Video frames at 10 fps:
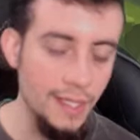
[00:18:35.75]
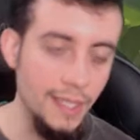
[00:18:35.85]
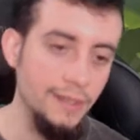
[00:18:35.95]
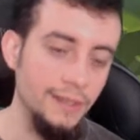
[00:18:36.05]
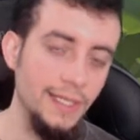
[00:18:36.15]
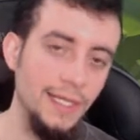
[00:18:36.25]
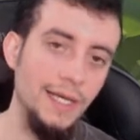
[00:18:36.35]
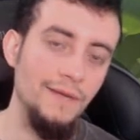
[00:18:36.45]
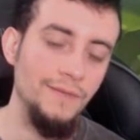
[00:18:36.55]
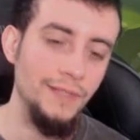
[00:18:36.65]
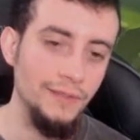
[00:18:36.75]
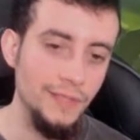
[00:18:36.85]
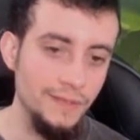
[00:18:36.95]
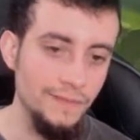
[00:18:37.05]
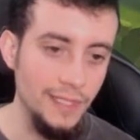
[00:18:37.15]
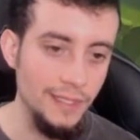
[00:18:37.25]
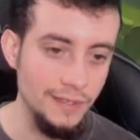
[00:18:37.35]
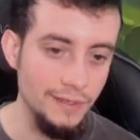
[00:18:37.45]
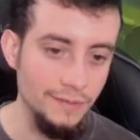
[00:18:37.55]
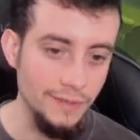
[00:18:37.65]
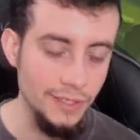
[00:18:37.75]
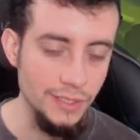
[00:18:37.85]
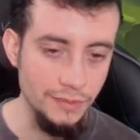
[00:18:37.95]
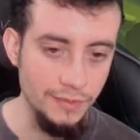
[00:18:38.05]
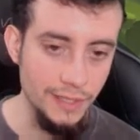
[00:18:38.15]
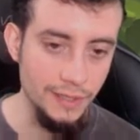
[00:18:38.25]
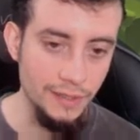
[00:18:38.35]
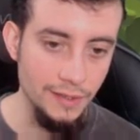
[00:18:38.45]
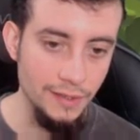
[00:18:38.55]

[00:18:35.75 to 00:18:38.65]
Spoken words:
I think that every aggressive deck is going to run Shield Breaker.